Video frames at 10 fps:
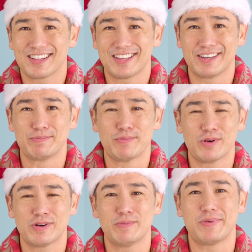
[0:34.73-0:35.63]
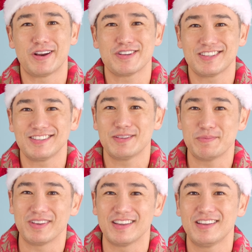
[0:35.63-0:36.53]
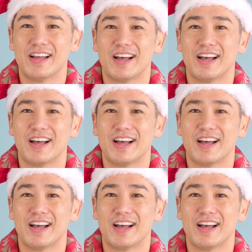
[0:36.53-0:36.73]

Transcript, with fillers: and more embarrassing to me,